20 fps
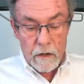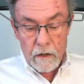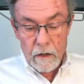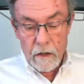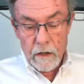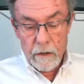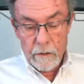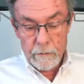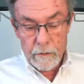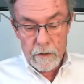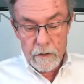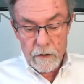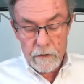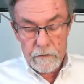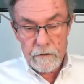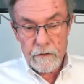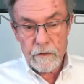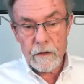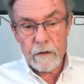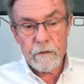Uh,
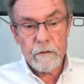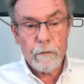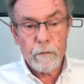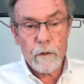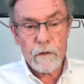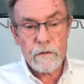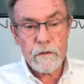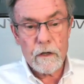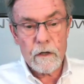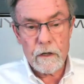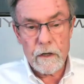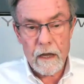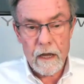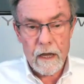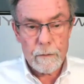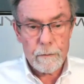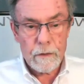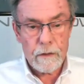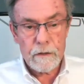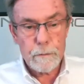because the, thing, the, worst thing to
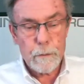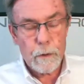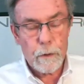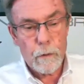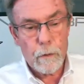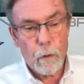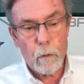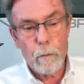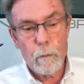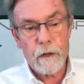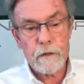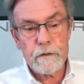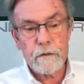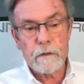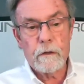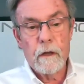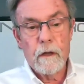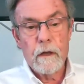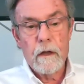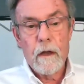happen is put a whole
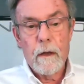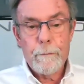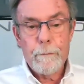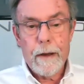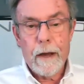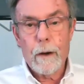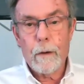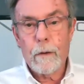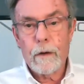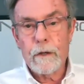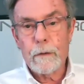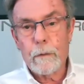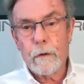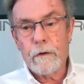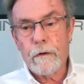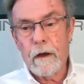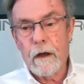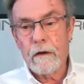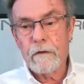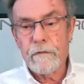bunch of power into
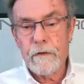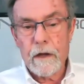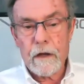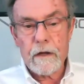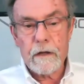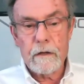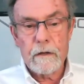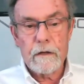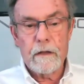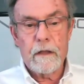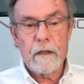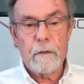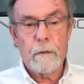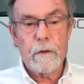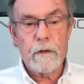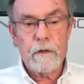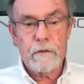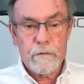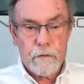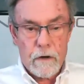a Crown Vic and,
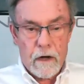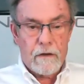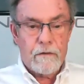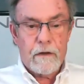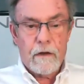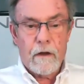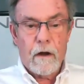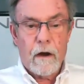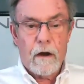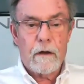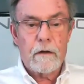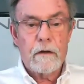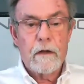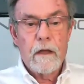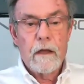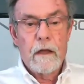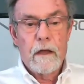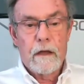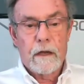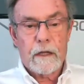and driving hard,
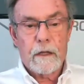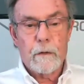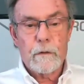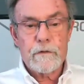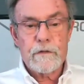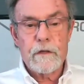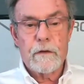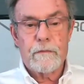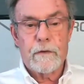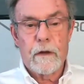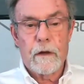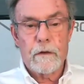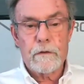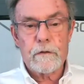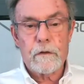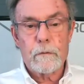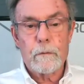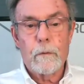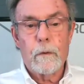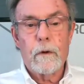and go to shift
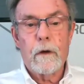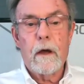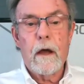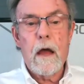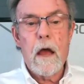gears, goes,